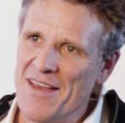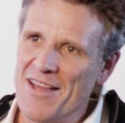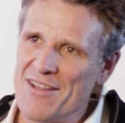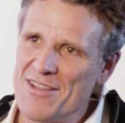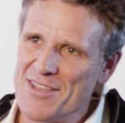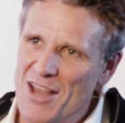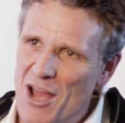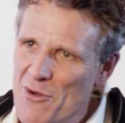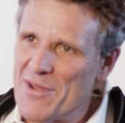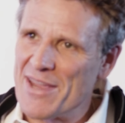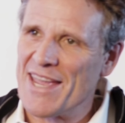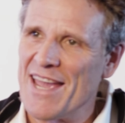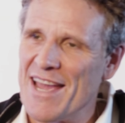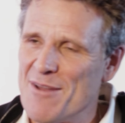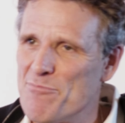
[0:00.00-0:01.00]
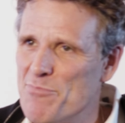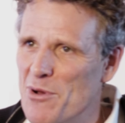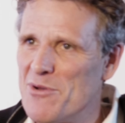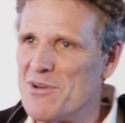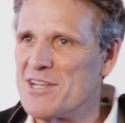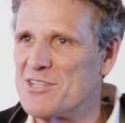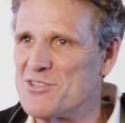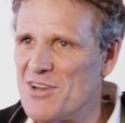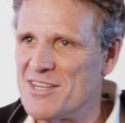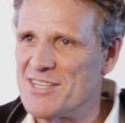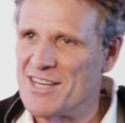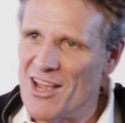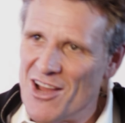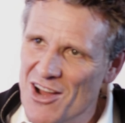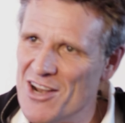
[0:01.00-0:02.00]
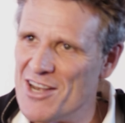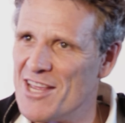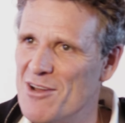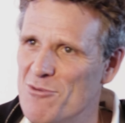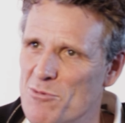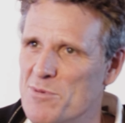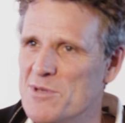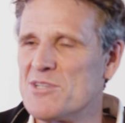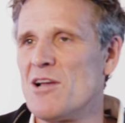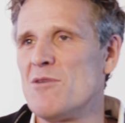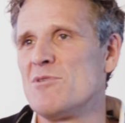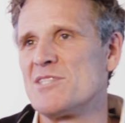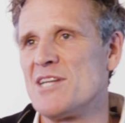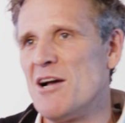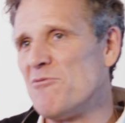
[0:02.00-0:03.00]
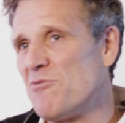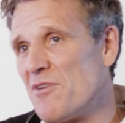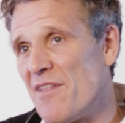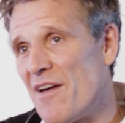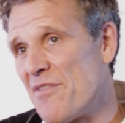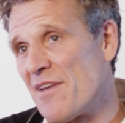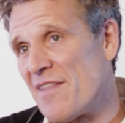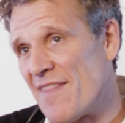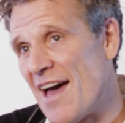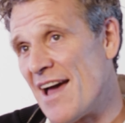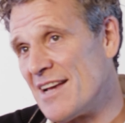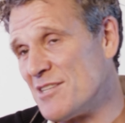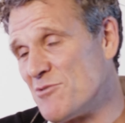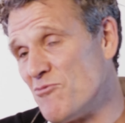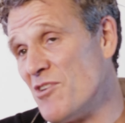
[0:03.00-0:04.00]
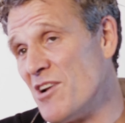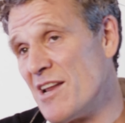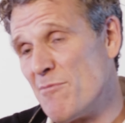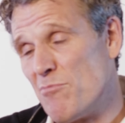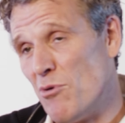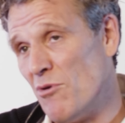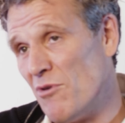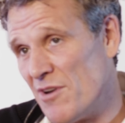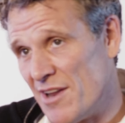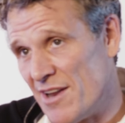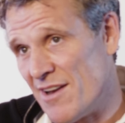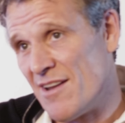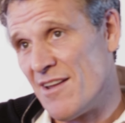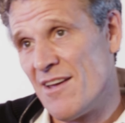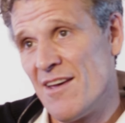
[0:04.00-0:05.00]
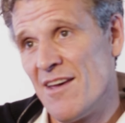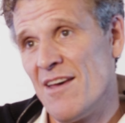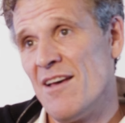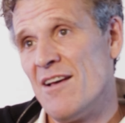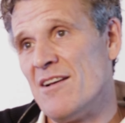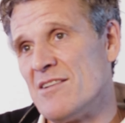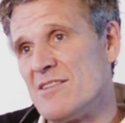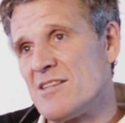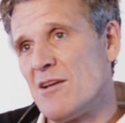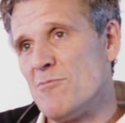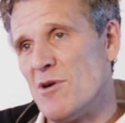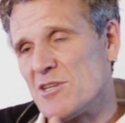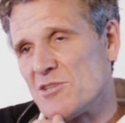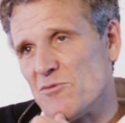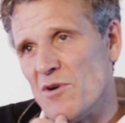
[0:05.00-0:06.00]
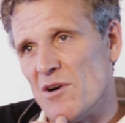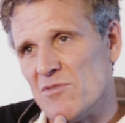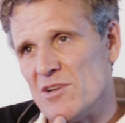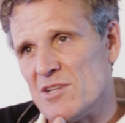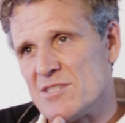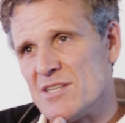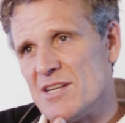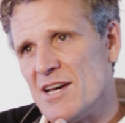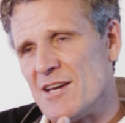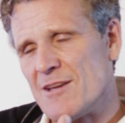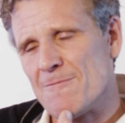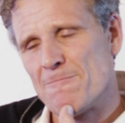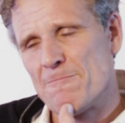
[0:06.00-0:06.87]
knowing it and building a strategy earlier would be so much helpful. And I think that is really important in so much of what I've learned today.